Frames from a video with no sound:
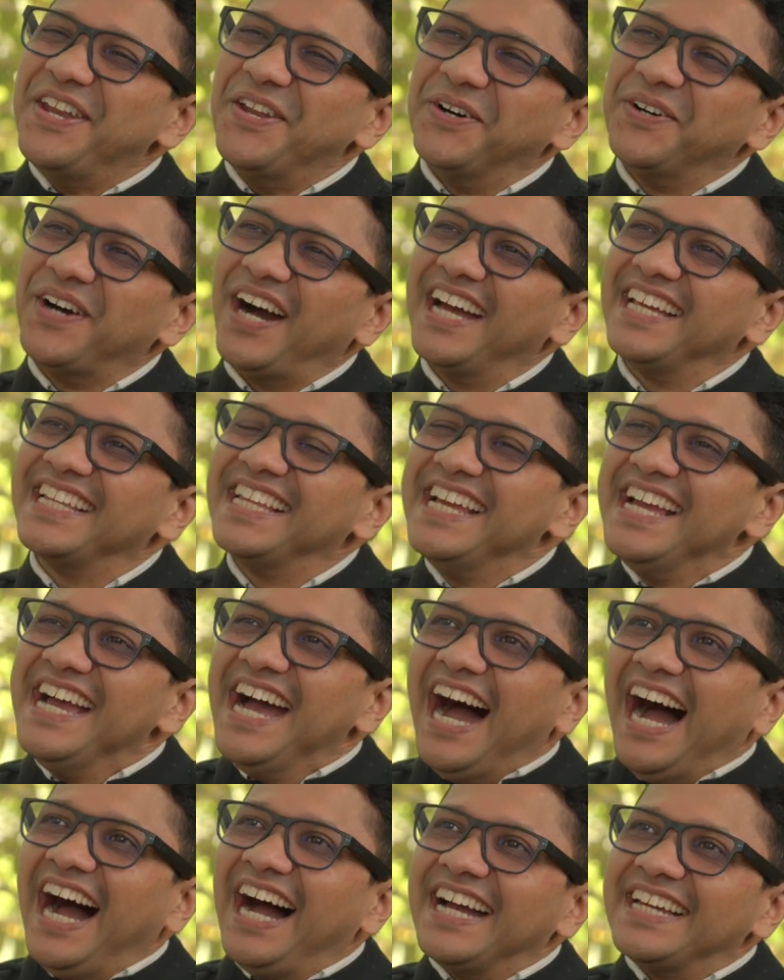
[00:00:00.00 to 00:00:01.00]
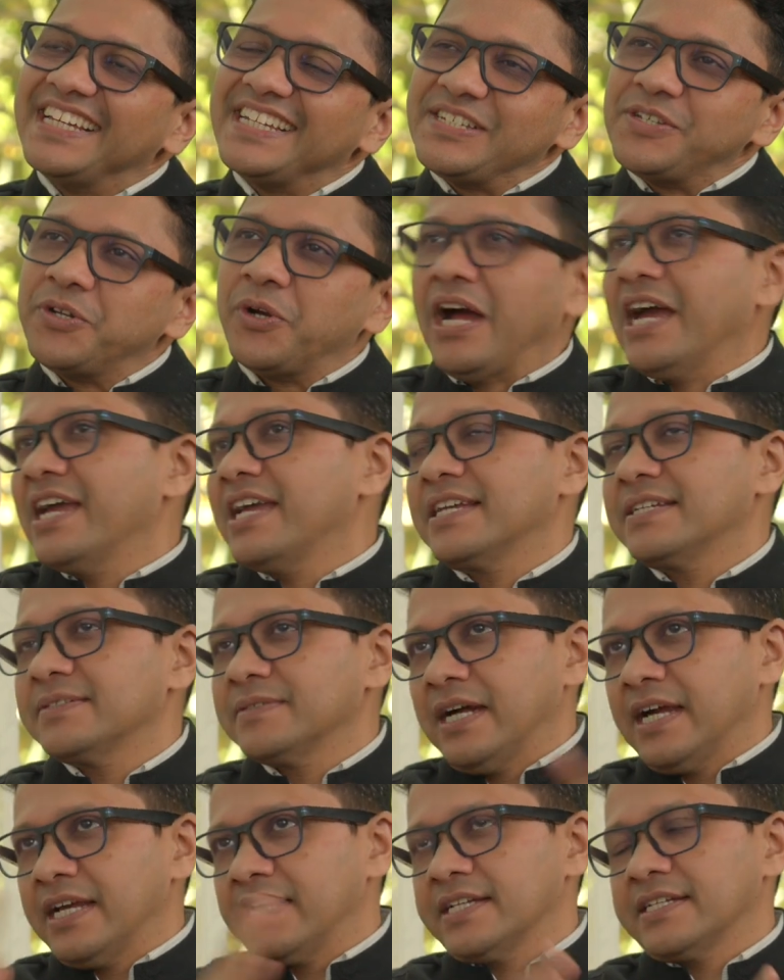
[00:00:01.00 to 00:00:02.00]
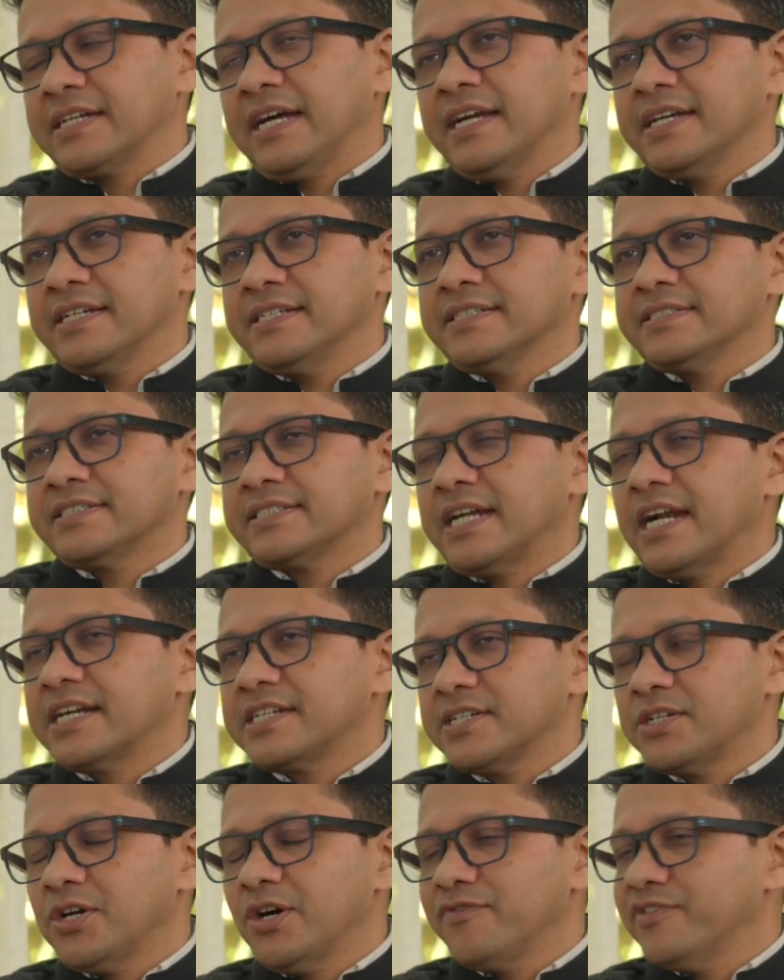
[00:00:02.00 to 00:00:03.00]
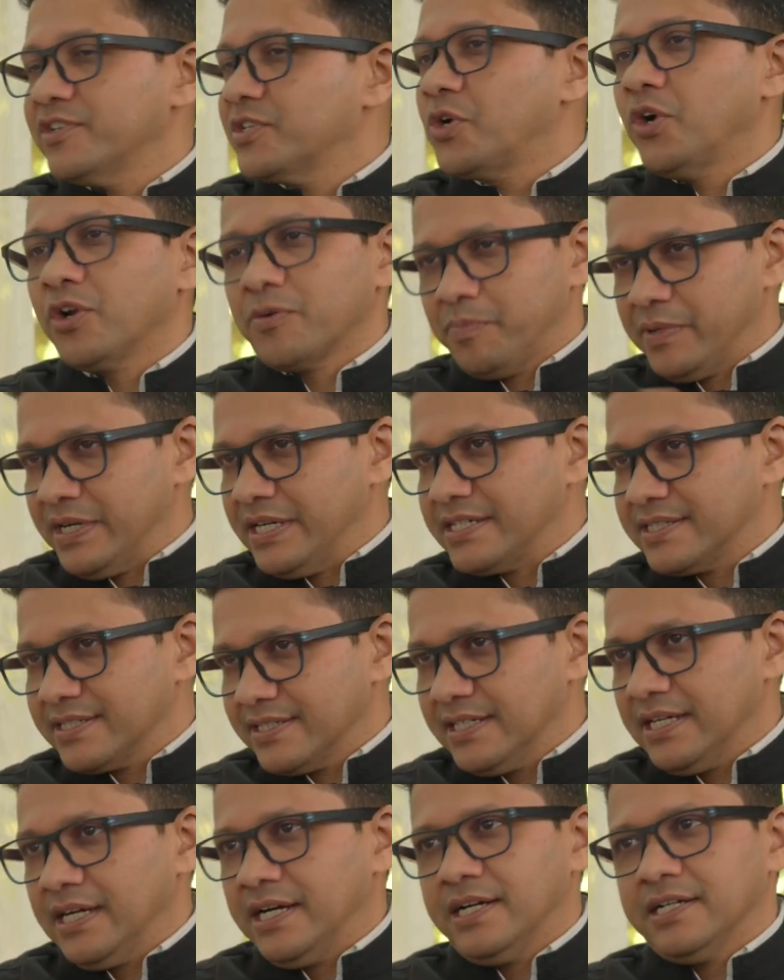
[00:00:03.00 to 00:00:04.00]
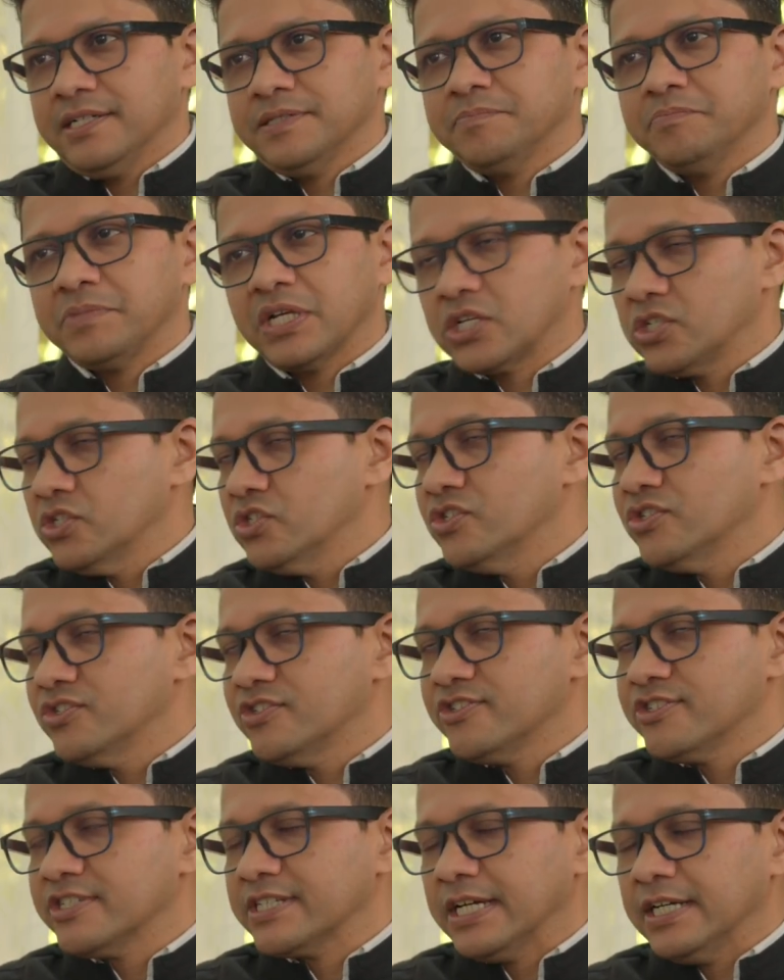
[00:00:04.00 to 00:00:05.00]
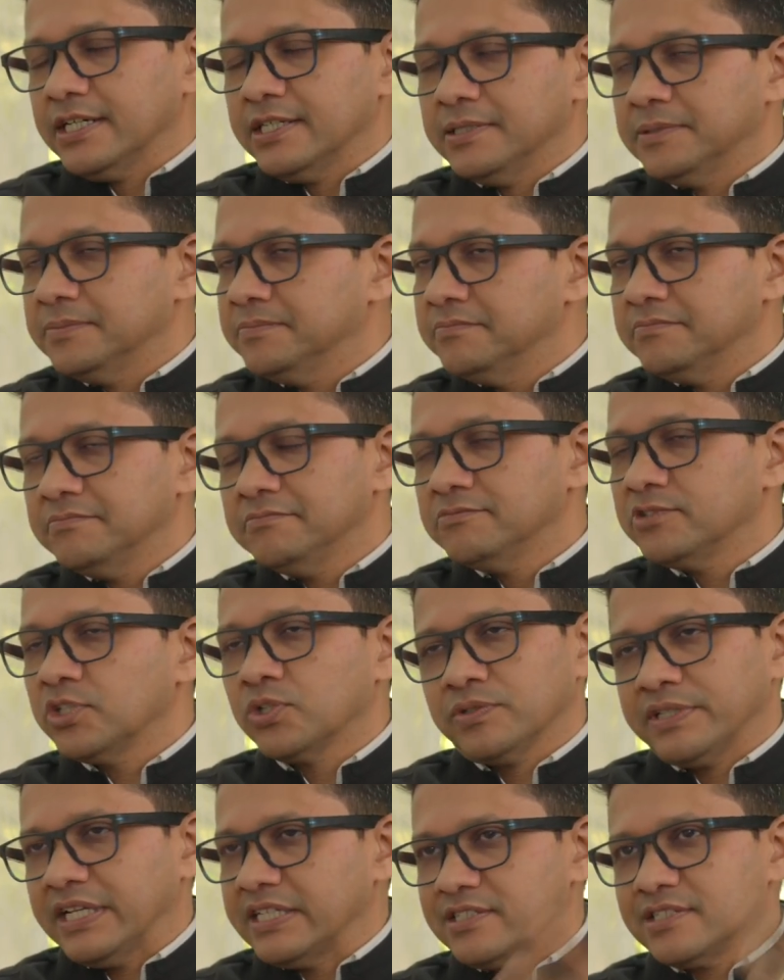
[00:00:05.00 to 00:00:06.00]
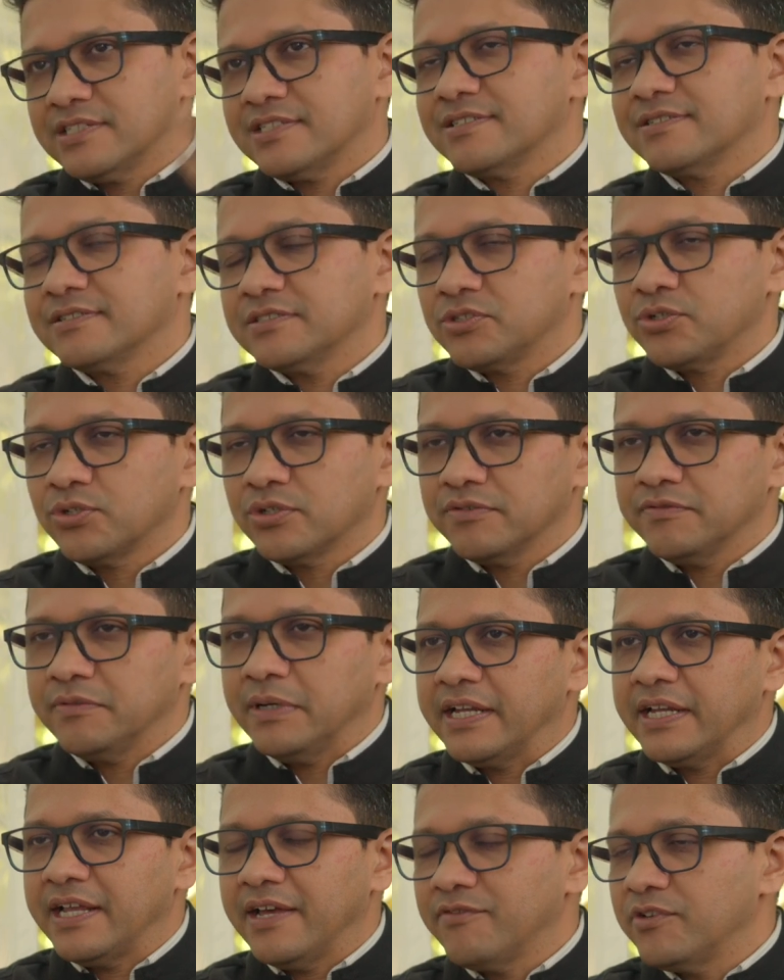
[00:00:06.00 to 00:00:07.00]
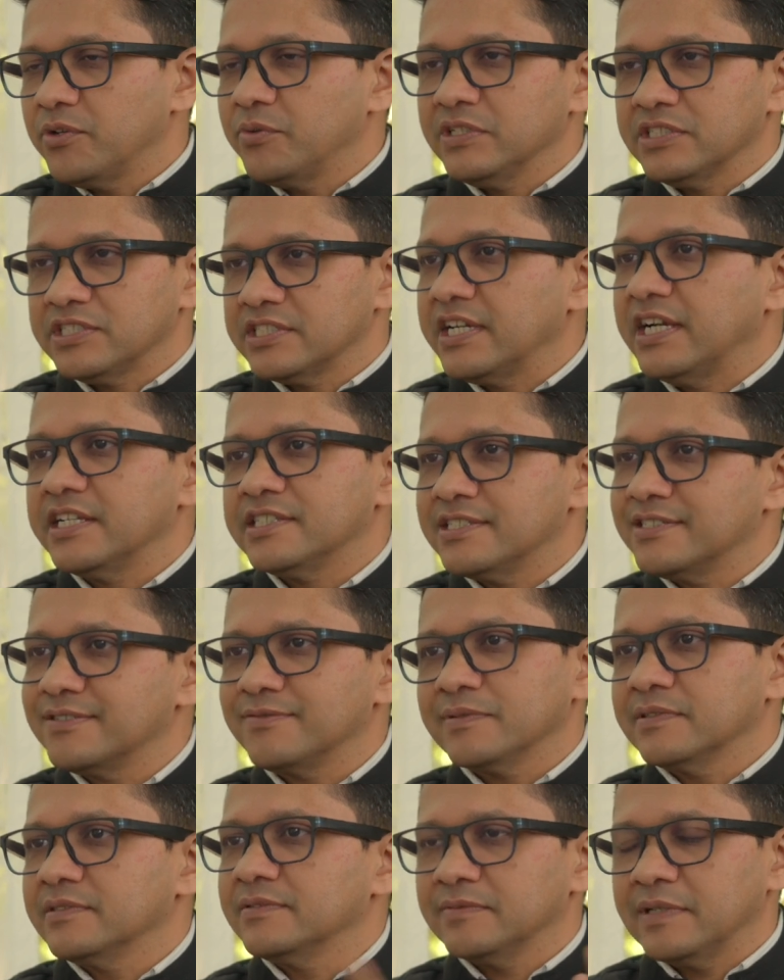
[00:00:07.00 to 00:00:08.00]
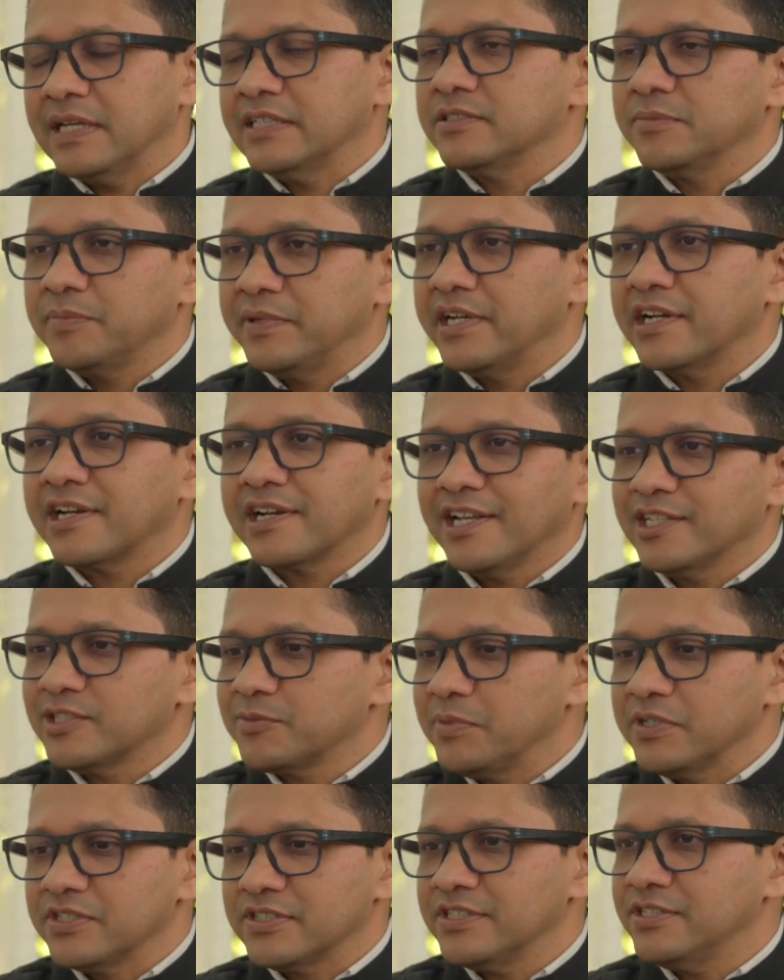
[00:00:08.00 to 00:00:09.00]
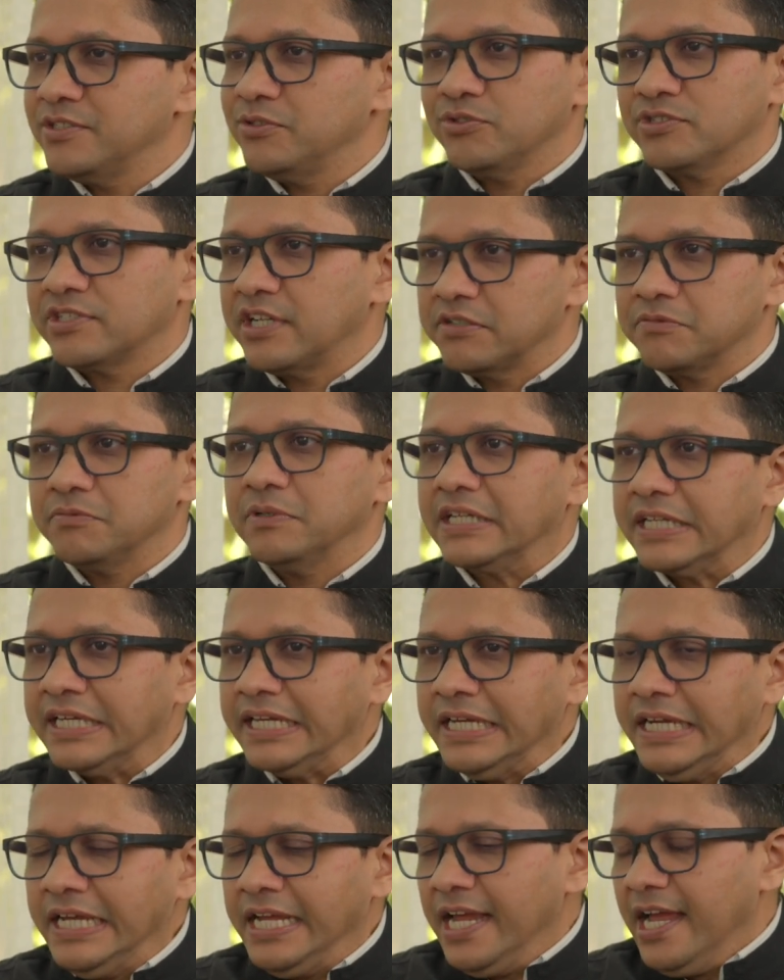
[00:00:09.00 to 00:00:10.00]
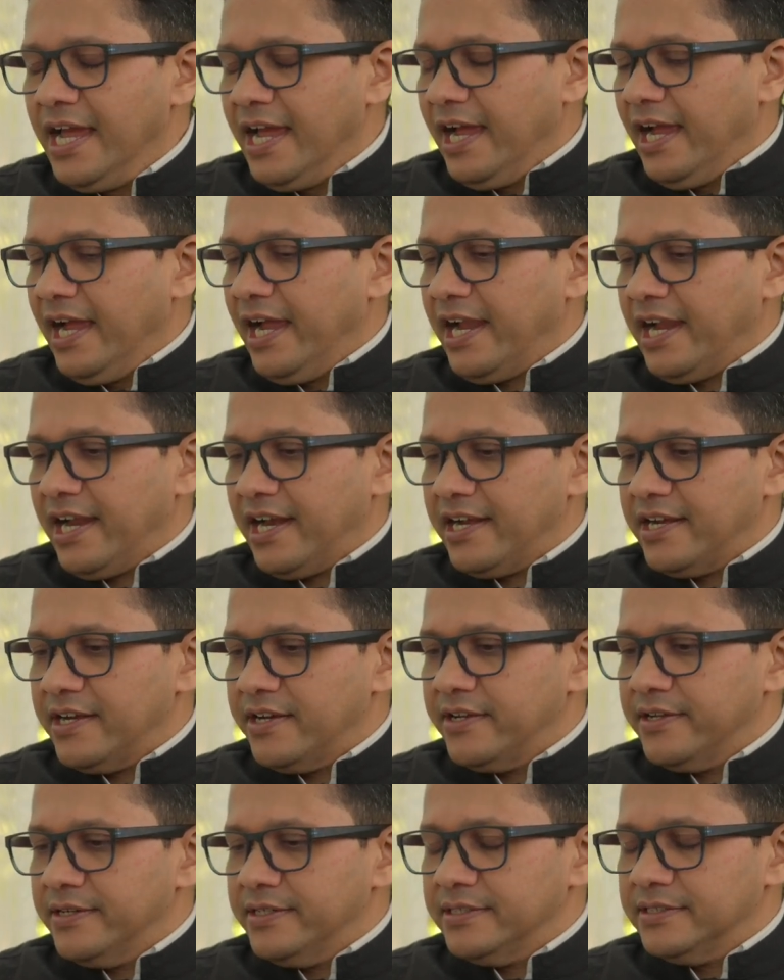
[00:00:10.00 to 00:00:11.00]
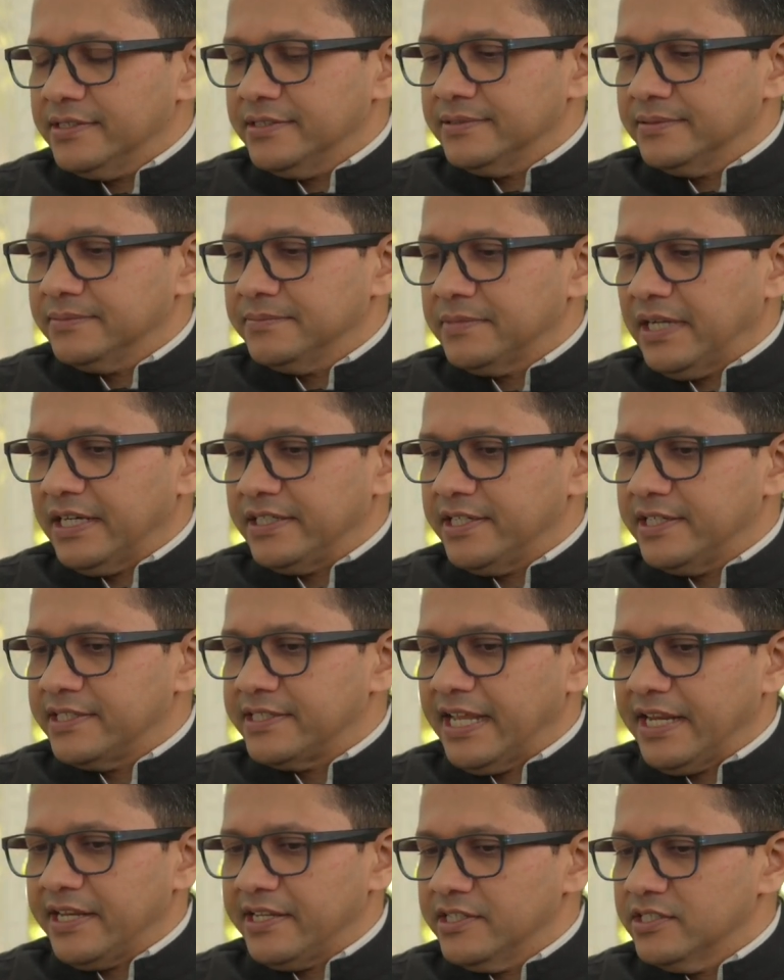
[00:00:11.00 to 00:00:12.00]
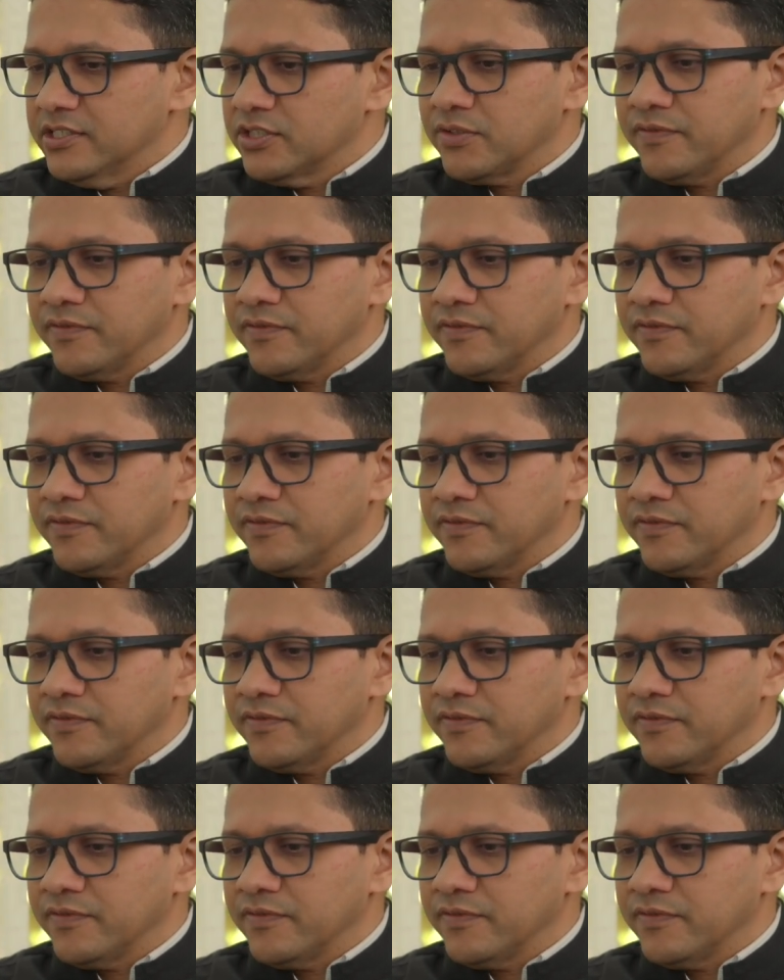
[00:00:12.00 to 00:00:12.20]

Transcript: No, I started off in corporate because that's sort of everyone starts as a middle class person. You start working, and I did 10 years